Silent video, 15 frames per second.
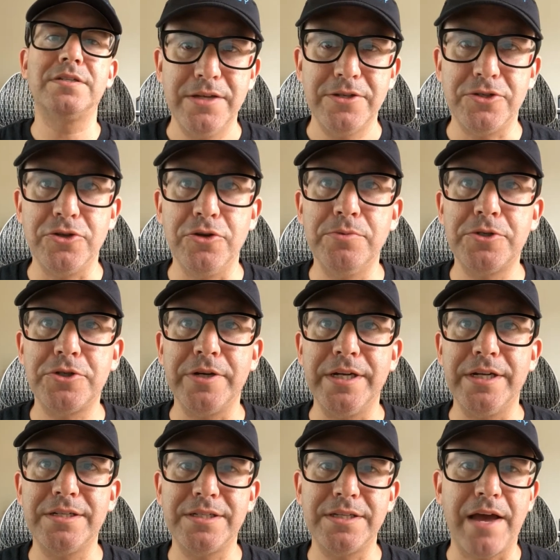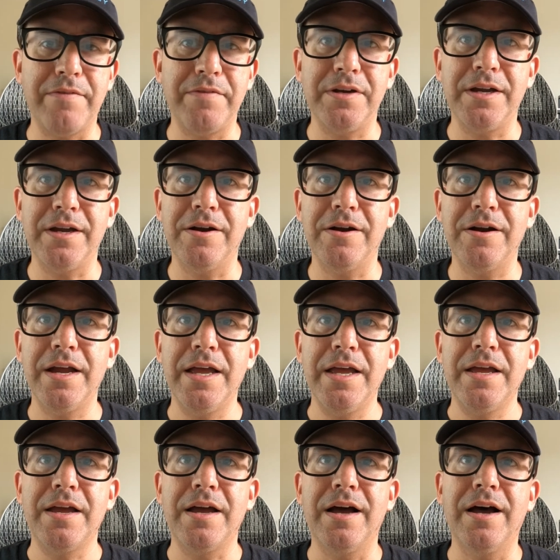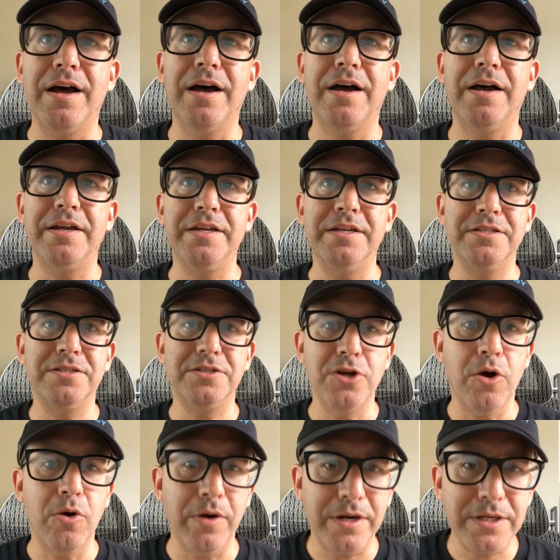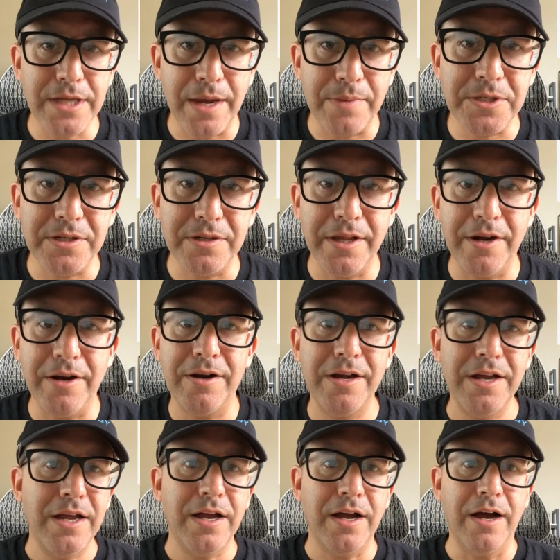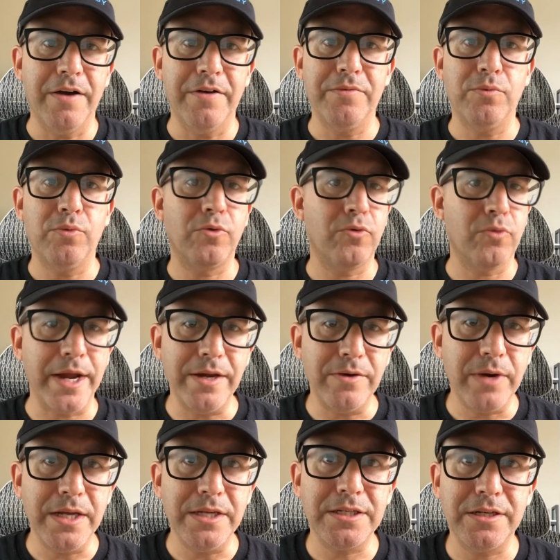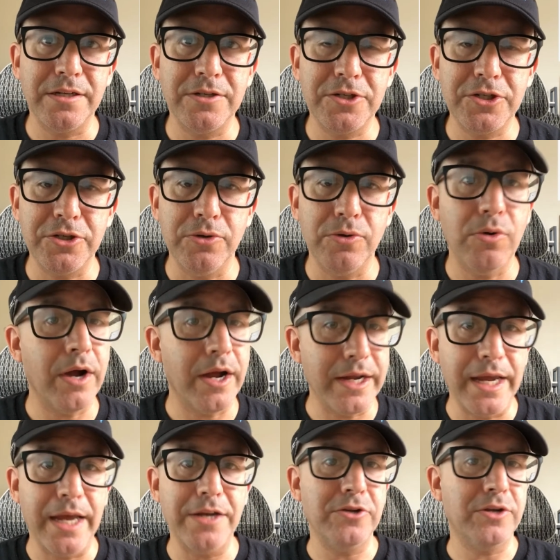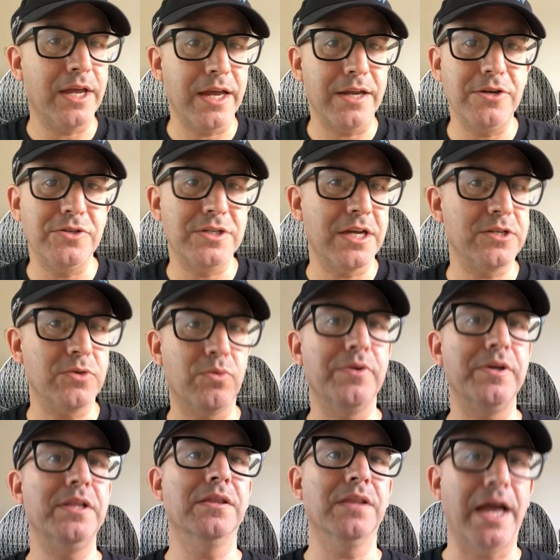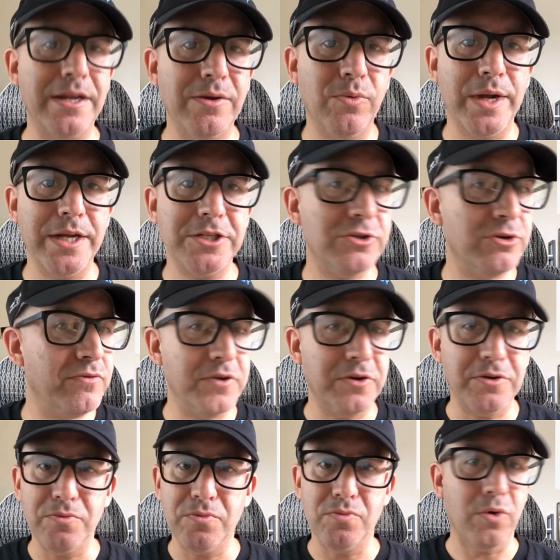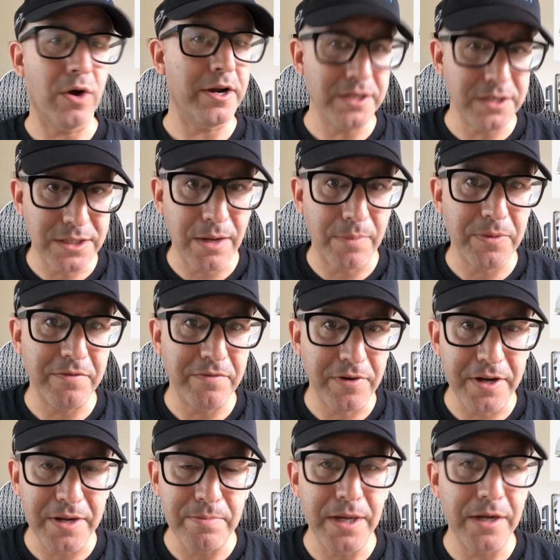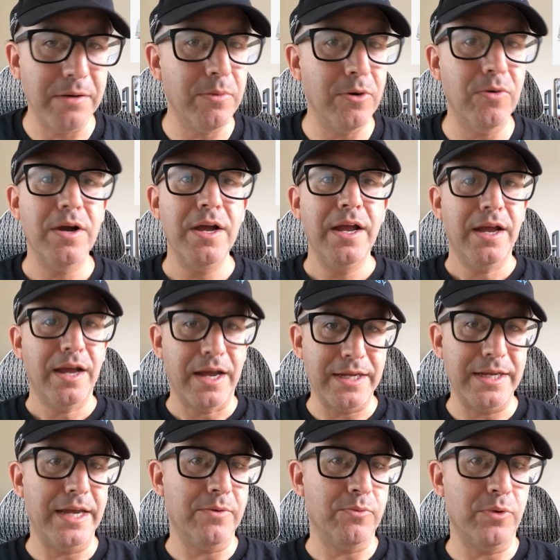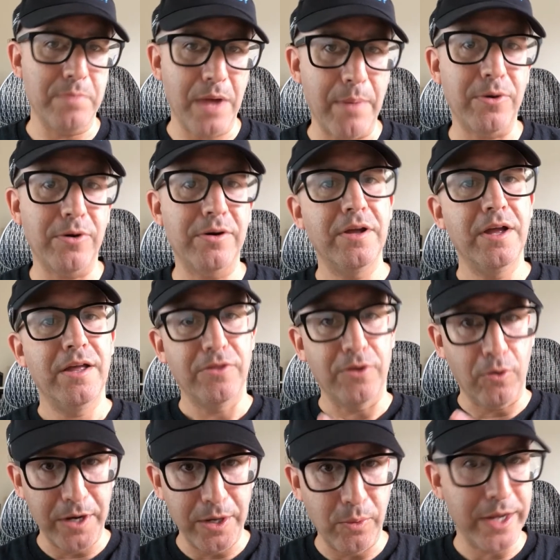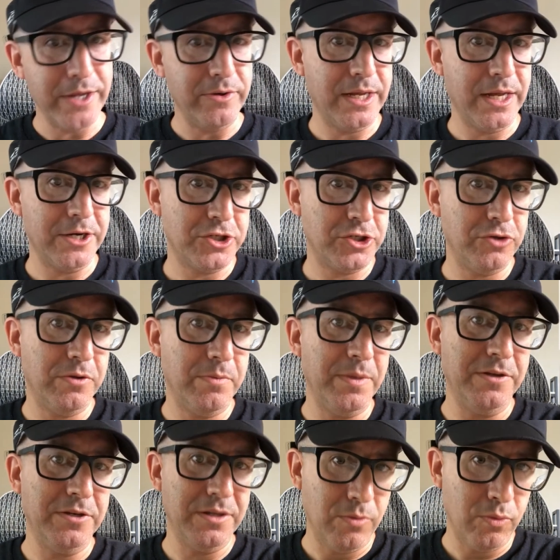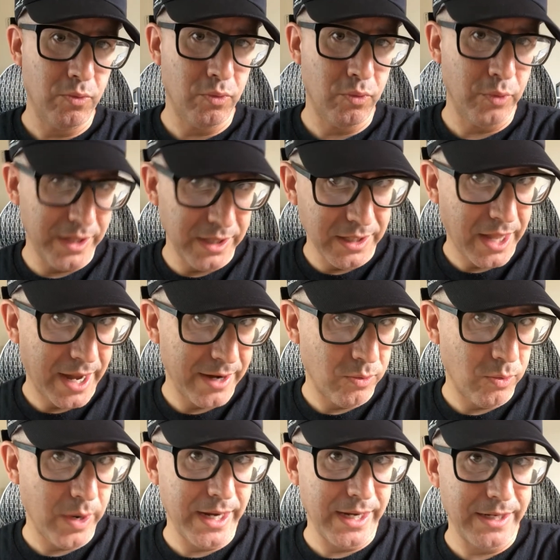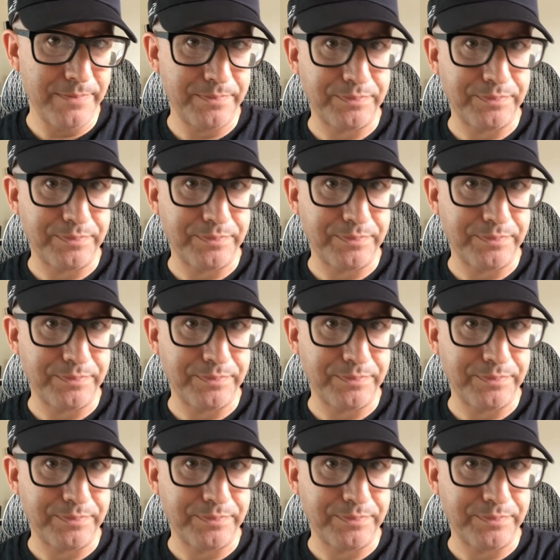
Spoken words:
Zoom Streak 7 here is no exception there. Great racing shoe. Again, you can use it as a really lightweight shoe if you can run in something very minimal. Again, remember, the only way you get a shoe to be really lightweight